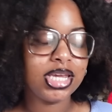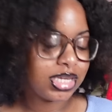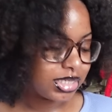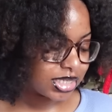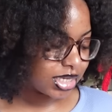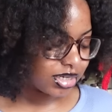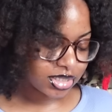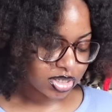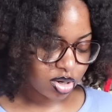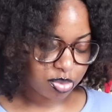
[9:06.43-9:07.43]
it's getting
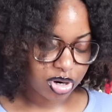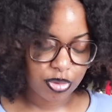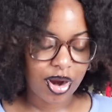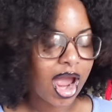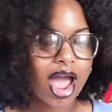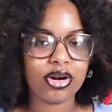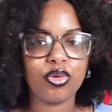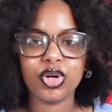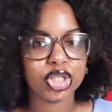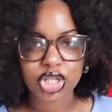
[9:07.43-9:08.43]
to a point where I don't
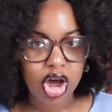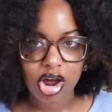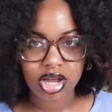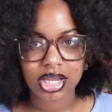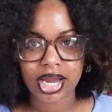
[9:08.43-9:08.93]
want to talk.